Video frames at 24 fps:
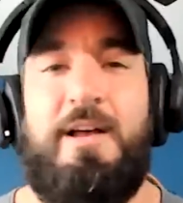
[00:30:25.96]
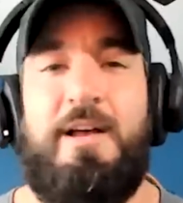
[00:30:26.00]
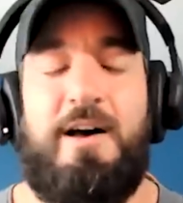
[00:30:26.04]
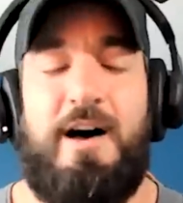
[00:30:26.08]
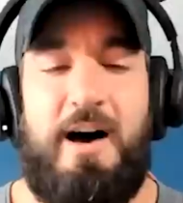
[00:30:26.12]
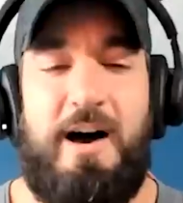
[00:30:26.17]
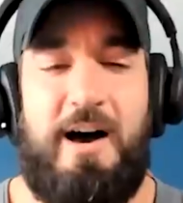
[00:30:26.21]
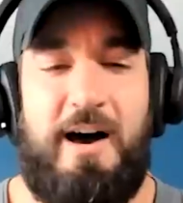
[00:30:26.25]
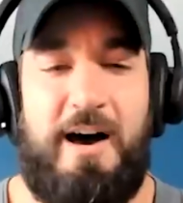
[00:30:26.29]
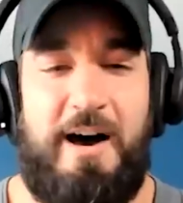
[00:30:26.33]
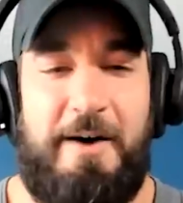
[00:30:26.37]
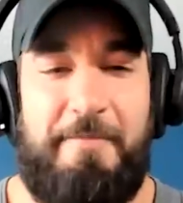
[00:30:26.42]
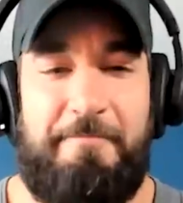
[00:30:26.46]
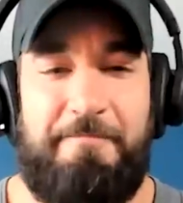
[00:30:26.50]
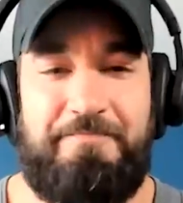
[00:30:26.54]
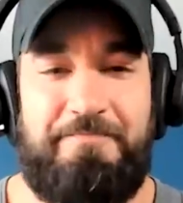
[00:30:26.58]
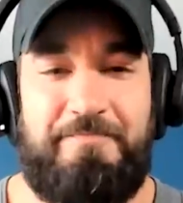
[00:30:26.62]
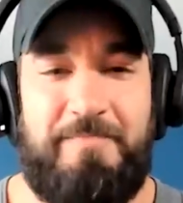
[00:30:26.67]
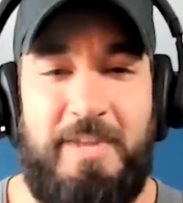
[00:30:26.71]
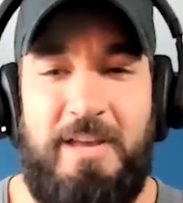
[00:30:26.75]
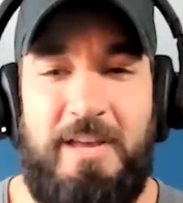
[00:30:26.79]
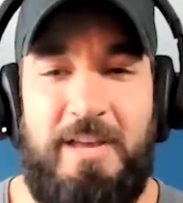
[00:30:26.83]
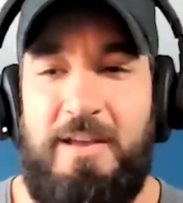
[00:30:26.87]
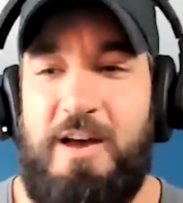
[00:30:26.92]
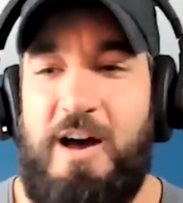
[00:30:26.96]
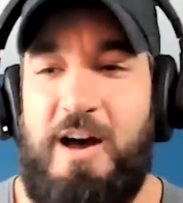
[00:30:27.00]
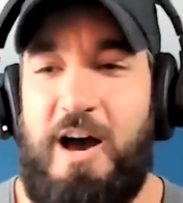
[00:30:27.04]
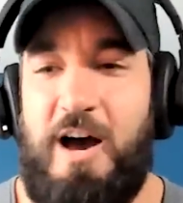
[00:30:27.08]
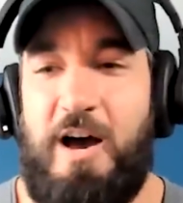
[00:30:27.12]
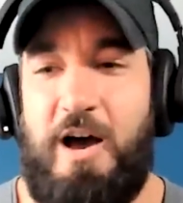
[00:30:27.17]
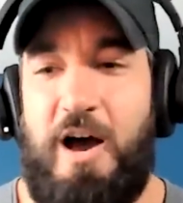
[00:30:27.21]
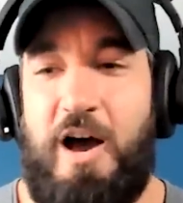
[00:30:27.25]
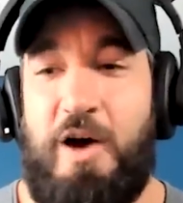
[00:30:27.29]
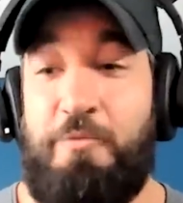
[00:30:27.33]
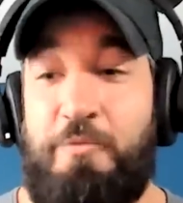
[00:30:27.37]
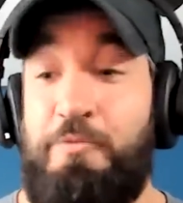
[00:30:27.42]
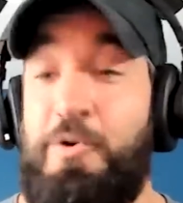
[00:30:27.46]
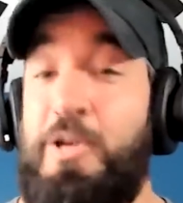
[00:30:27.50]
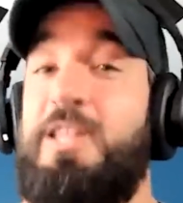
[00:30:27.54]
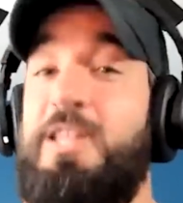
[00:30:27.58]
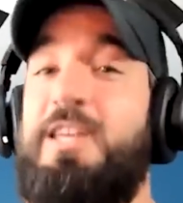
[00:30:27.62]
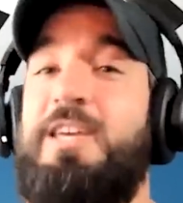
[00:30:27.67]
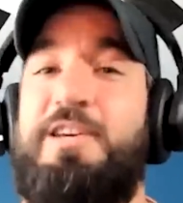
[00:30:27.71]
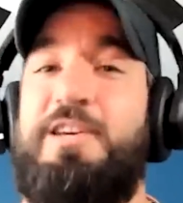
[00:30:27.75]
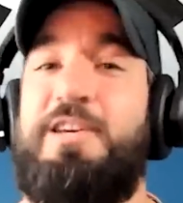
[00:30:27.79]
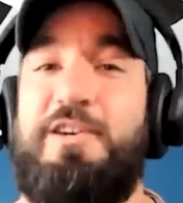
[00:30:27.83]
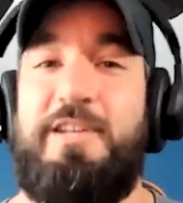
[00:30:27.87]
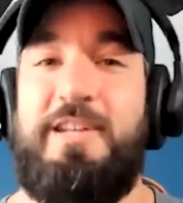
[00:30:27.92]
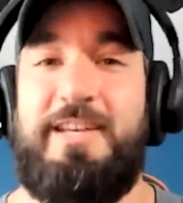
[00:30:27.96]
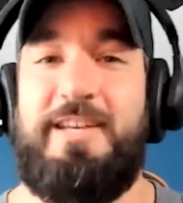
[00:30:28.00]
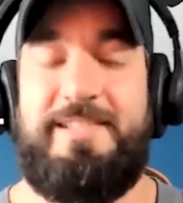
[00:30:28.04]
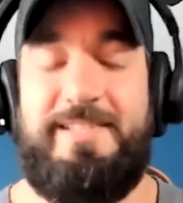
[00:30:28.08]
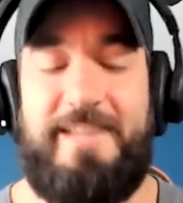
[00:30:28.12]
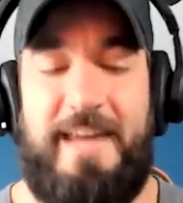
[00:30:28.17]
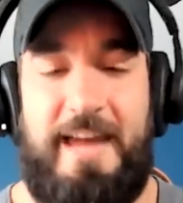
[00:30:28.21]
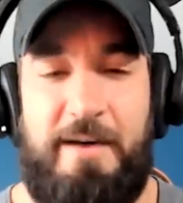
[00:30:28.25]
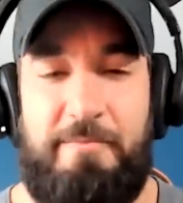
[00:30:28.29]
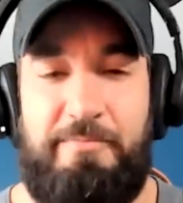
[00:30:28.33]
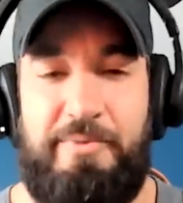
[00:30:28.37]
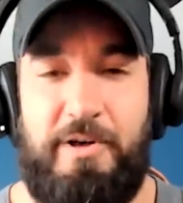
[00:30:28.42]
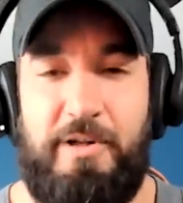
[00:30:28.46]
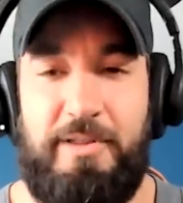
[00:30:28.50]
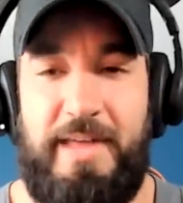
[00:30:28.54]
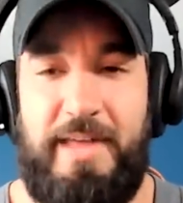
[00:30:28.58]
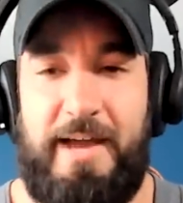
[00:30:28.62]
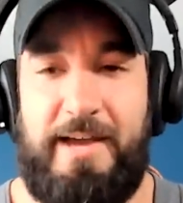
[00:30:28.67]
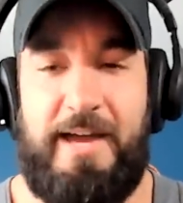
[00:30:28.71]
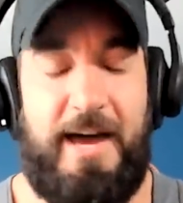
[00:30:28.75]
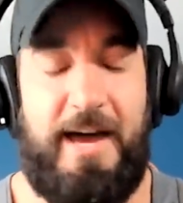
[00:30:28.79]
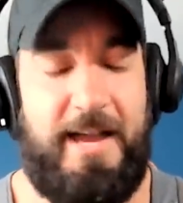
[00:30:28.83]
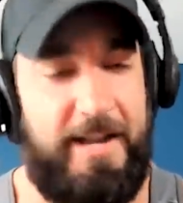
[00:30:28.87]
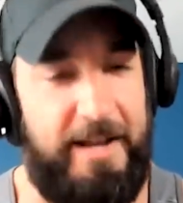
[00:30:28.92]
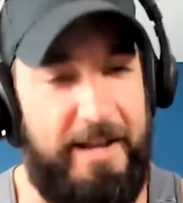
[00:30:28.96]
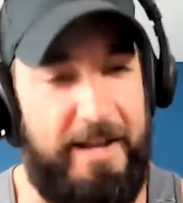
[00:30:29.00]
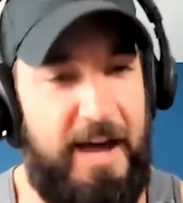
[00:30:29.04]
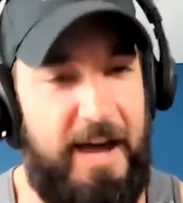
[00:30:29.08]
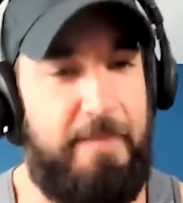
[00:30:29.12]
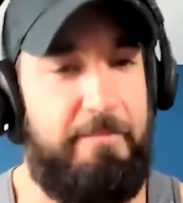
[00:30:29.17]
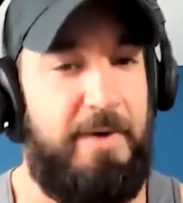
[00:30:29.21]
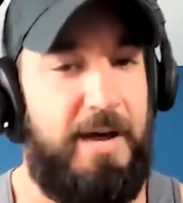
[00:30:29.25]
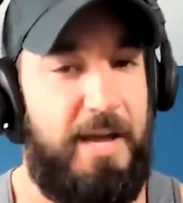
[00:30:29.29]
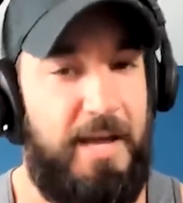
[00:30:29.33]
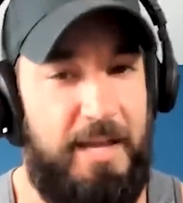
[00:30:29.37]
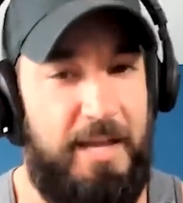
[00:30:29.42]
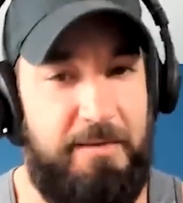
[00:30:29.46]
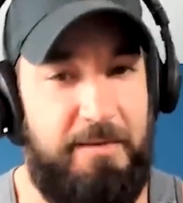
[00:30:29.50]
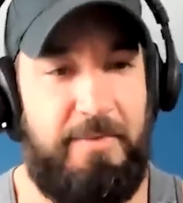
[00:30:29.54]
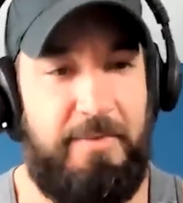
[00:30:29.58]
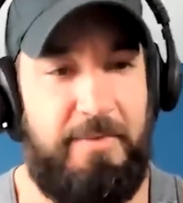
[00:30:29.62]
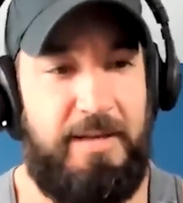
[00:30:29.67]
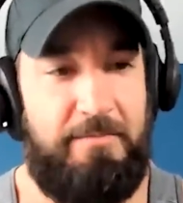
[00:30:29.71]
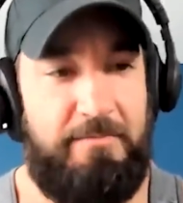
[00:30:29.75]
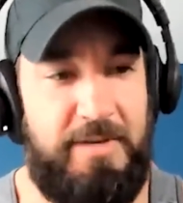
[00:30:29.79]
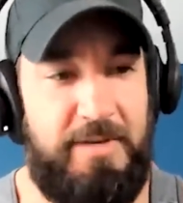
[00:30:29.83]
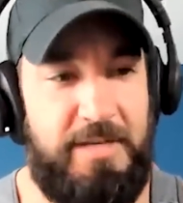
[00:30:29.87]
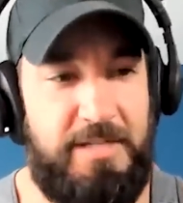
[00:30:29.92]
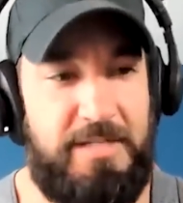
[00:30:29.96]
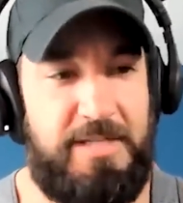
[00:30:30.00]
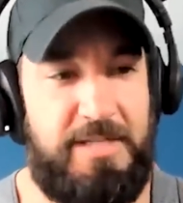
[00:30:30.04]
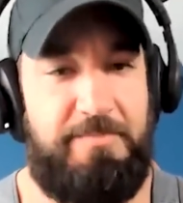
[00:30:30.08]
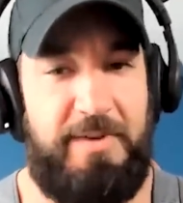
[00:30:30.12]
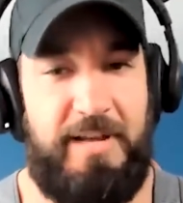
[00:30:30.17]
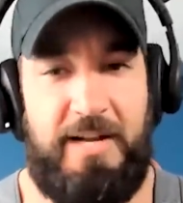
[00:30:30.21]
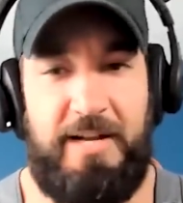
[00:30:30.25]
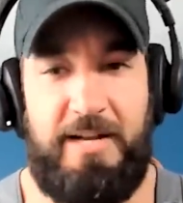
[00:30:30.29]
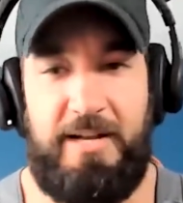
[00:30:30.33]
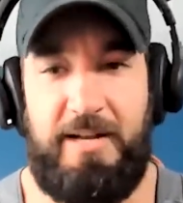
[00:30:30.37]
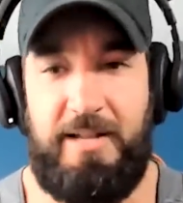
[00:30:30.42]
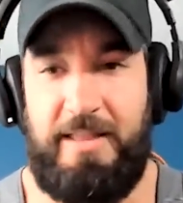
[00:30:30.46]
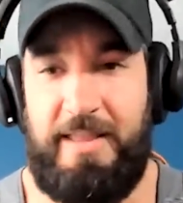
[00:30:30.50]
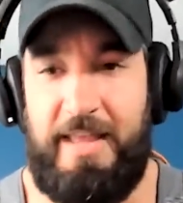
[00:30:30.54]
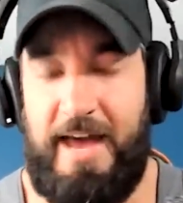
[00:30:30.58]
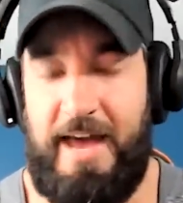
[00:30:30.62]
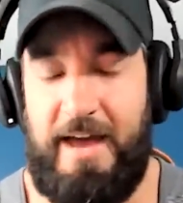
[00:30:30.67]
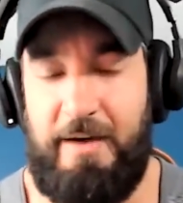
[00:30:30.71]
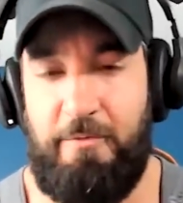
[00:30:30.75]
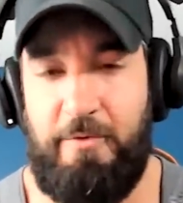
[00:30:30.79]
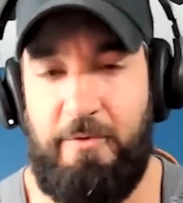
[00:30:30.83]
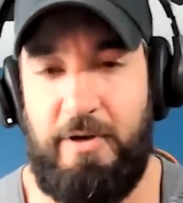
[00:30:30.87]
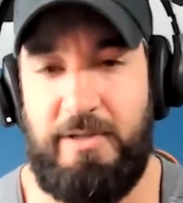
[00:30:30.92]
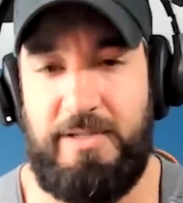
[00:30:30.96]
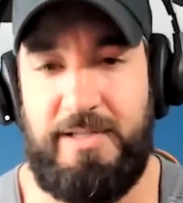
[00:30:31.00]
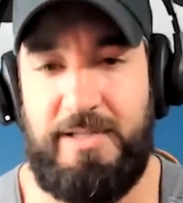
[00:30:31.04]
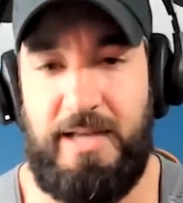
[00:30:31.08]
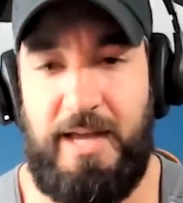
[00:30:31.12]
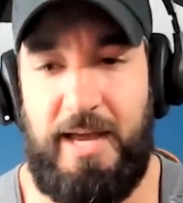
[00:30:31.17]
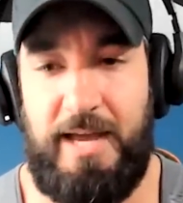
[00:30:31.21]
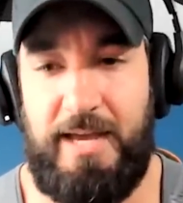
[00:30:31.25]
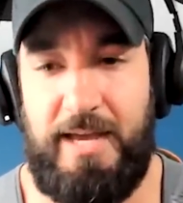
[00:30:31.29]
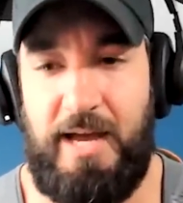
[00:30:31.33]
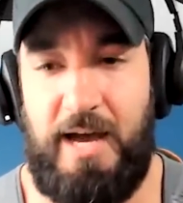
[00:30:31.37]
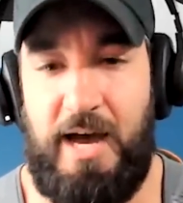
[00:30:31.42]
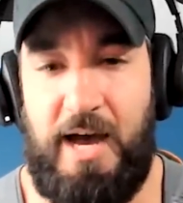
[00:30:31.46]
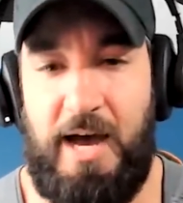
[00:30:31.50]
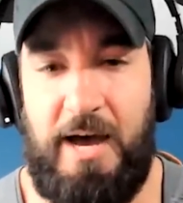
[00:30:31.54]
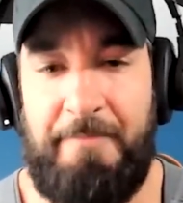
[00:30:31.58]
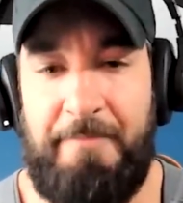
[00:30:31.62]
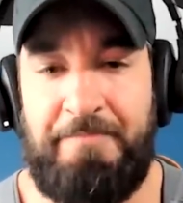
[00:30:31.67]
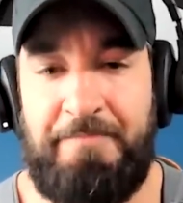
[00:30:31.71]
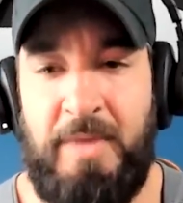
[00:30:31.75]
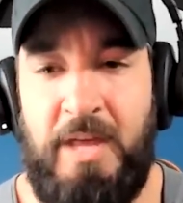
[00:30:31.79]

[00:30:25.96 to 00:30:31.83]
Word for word: Um, a really good example that kind of got my, my, me spinning in that was like uh